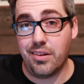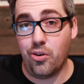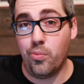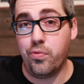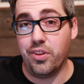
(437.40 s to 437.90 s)

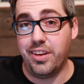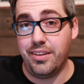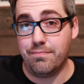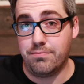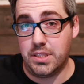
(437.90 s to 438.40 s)

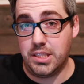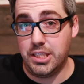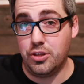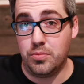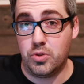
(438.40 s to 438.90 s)
hopefully a
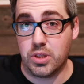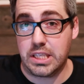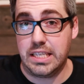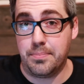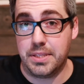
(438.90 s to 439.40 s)
little more
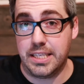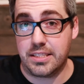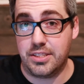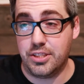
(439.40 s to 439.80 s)
complex